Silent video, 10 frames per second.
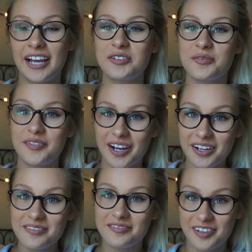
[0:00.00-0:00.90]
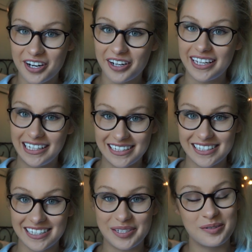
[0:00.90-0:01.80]
It's very
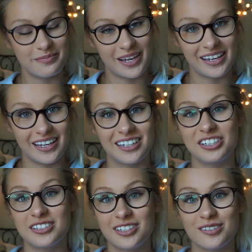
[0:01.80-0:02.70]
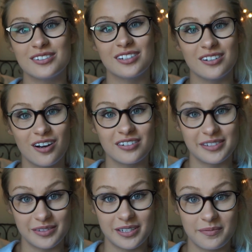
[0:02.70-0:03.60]
easy to make an excuse to not
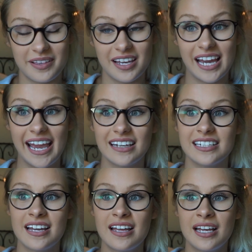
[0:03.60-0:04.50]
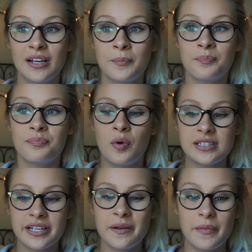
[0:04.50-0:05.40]
do something, and
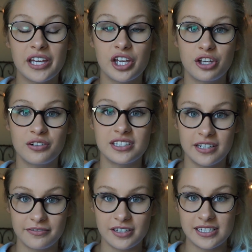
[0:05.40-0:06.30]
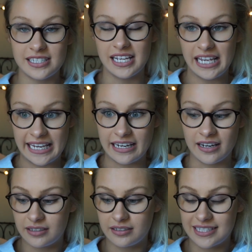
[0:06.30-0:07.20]
what's going to make a huge difference
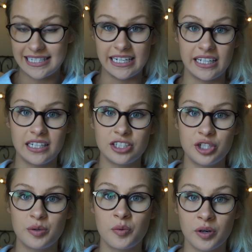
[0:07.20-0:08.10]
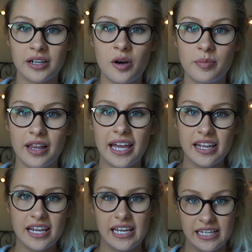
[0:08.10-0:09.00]
in sticking to a workout
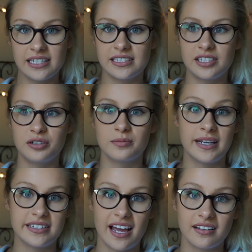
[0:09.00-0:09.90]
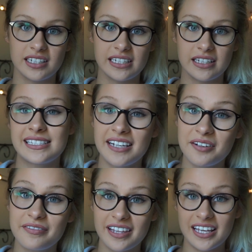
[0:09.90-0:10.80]
plan is your mentality.
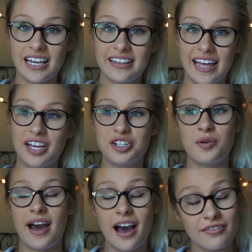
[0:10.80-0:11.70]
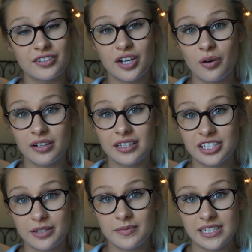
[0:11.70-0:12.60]
Instead of thinking that you have to go to the
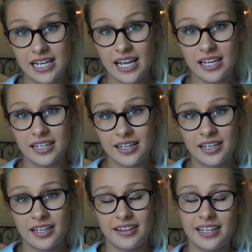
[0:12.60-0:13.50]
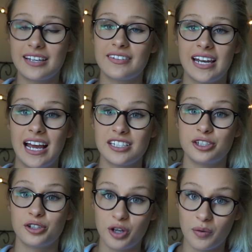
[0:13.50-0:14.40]
gym today, think of it
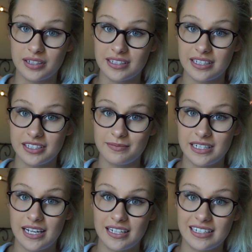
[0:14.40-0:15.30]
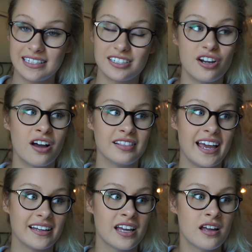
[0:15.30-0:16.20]
as you're going to the gym today. It's not
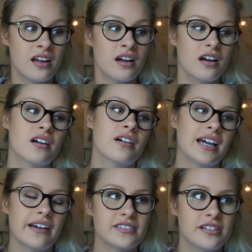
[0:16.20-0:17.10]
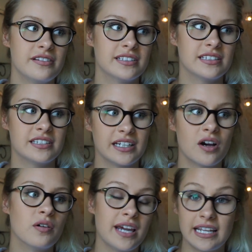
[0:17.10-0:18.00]
like, oh, I have to do this. It's like,
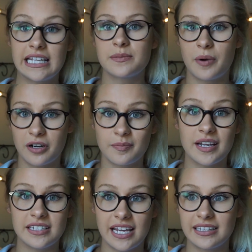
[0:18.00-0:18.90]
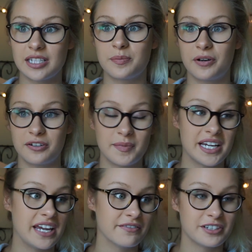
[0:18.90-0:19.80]
oh yeah, that's part of my day, that's part of
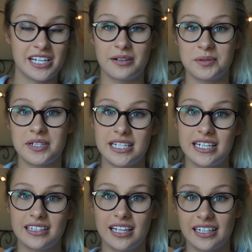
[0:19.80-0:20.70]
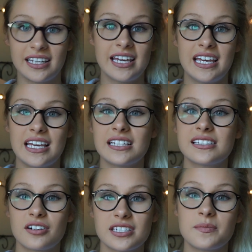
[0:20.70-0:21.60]
my everyday routine. Like, it
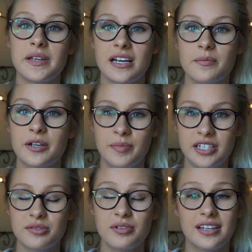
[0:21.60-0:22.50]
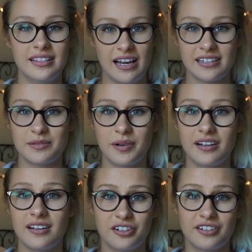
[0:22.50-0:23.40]
starts to become habitual, and that's
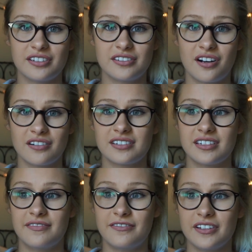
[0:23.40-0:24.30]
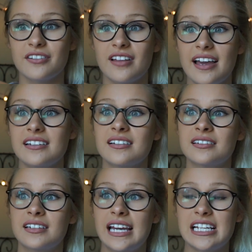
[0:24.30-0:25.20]
when you're going to start to feel like
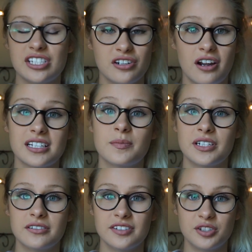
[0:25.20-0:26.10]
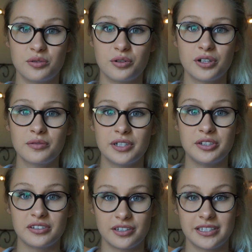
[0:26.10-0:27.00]
it's not as much of a chore when
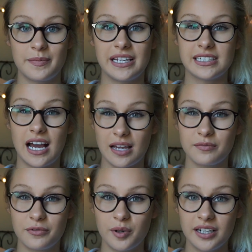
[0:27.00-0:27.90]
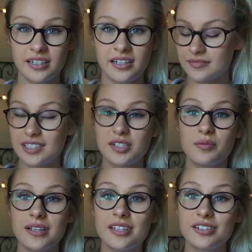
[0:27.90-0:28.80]
you start to make time for it.
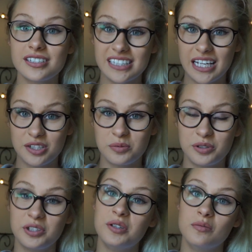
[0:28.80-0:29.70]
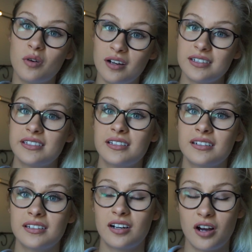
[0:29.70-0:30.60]
So with your schedule, you want
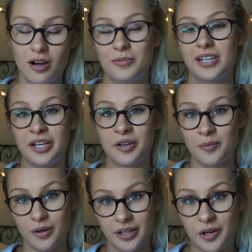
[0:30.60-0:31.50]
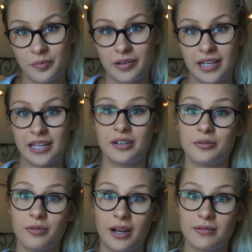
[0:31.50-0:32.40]
to accommodate your workout plan
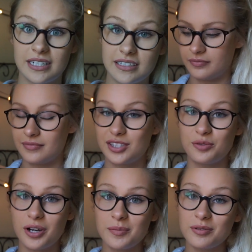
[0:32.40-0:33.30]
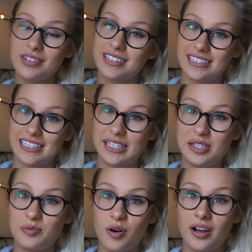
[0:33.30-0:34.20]
around it. So you want to be realistic,
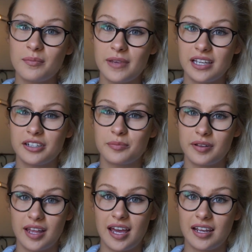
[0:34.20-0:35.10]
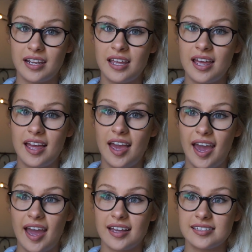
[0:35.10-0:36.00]
you want to make your plan
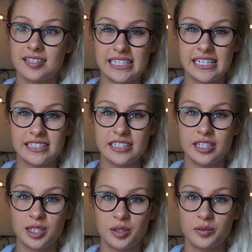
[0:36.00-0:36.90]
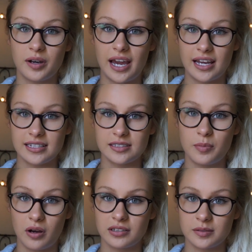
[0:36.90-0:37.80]
as easy to you as
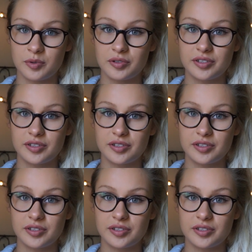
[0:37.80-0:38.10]
possible.